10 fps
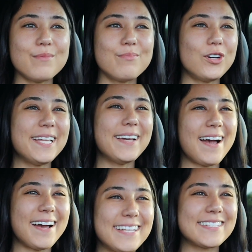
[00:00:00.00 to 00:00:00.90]
morning,
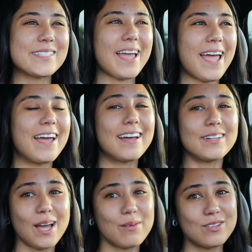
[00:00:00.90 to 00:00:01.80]
guys,
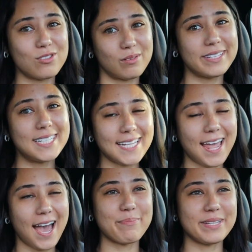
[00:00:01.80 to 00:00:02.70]
and I would normally
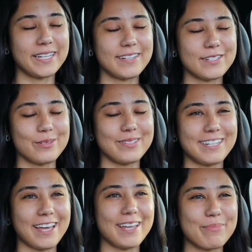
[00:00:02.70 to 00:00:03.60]
say happy
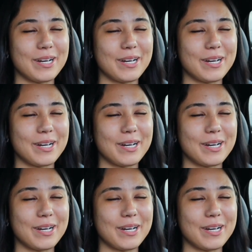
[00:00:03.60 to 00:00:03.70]
Tuesday,